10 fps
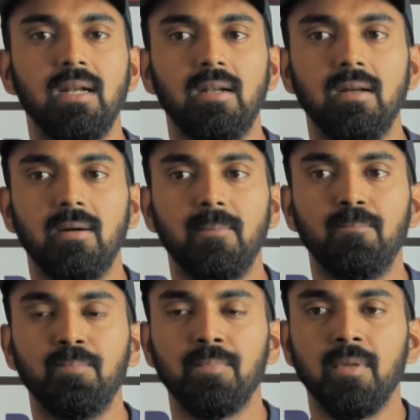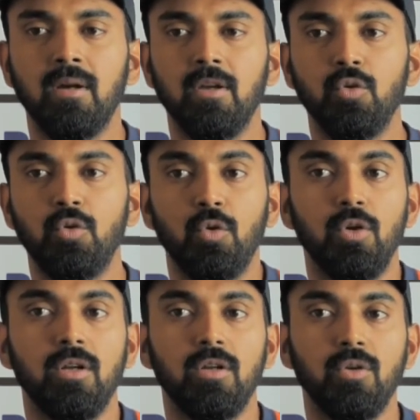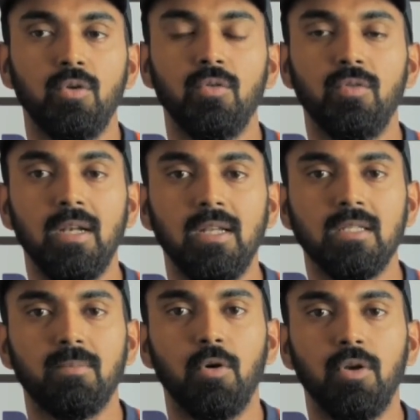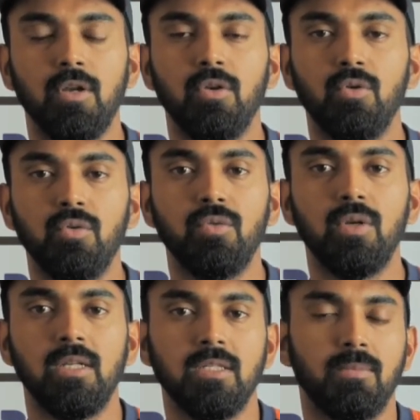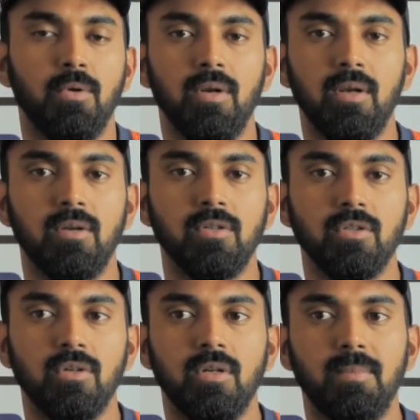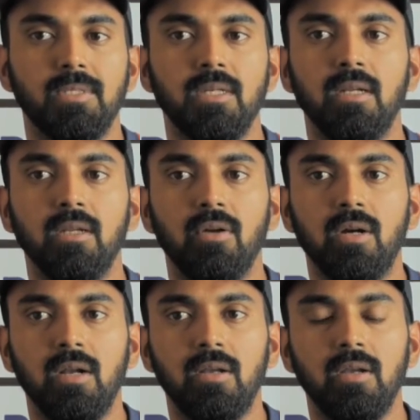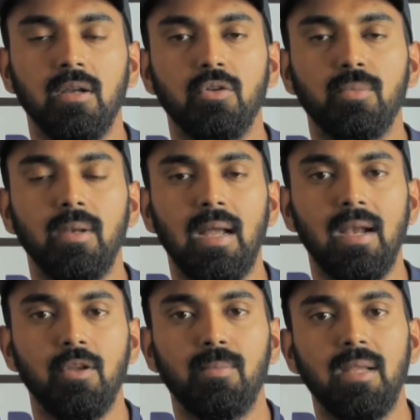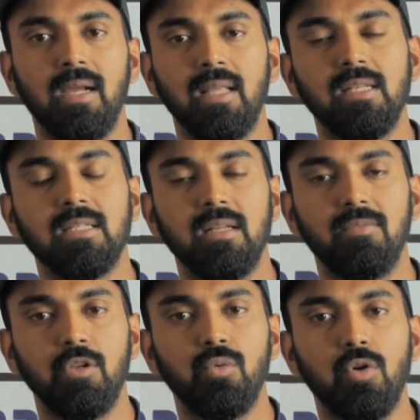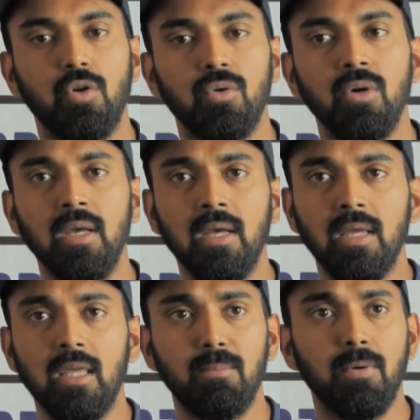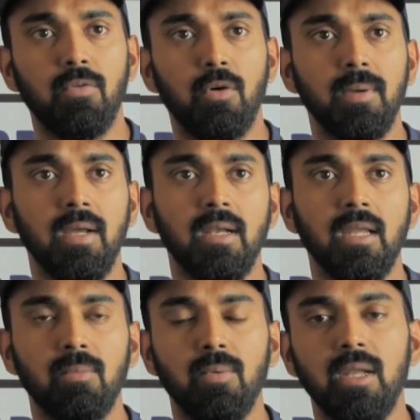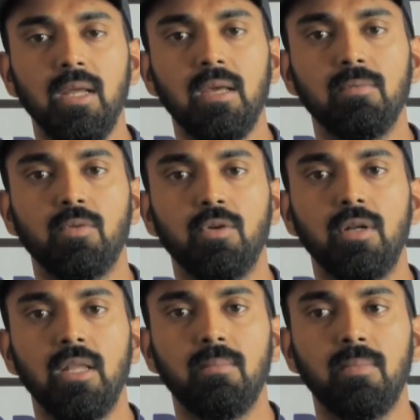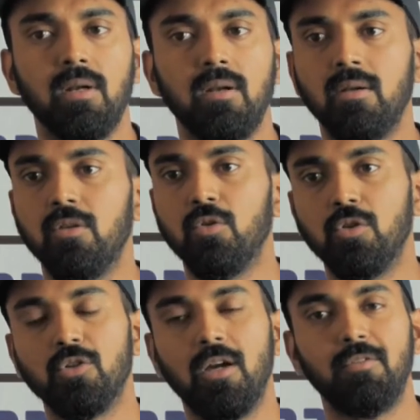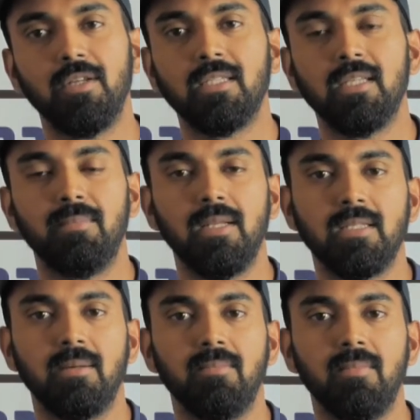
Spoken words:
that you don't feel disappointed. You do feel disappointed because you're representing your country, or you're playing at this level. You want to keep performing and keep winning games for your team, but you also have to accept that